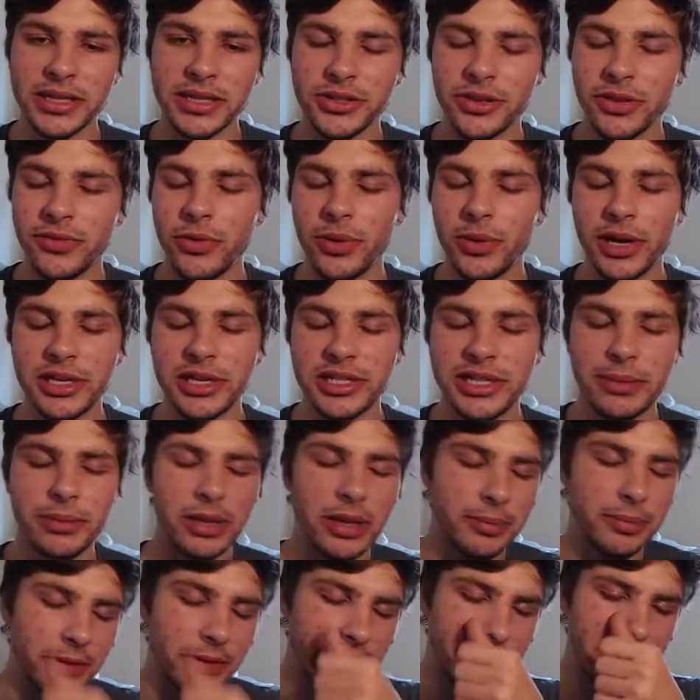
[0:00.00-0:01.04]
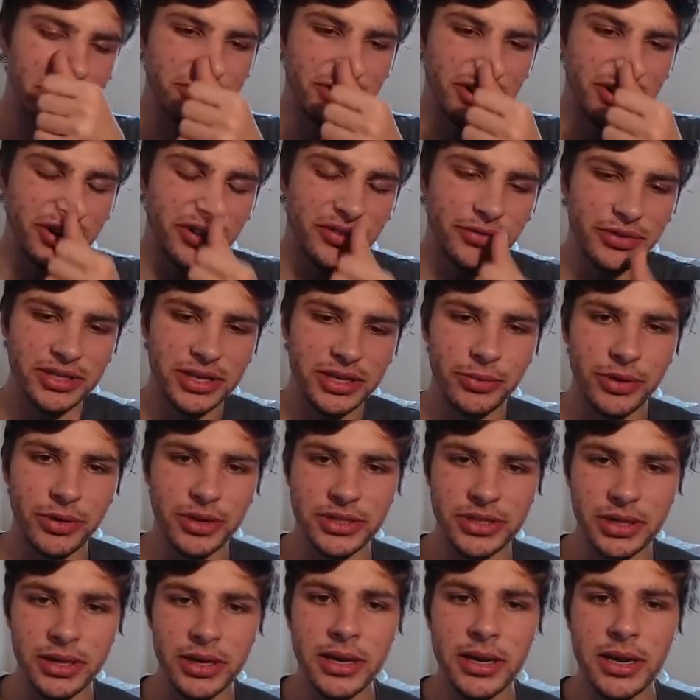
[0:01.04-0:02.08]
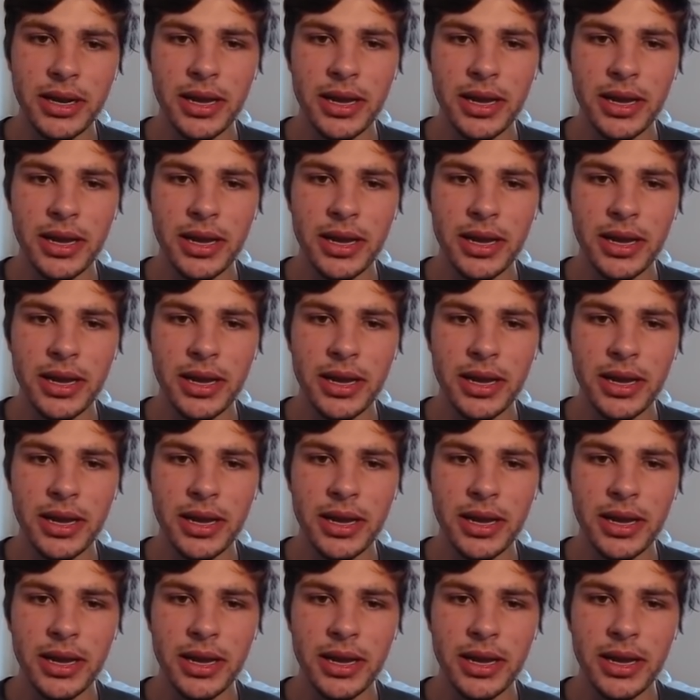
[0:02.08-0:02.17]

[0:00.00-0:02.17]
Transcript: So if you want to double up on that trigger for some reason,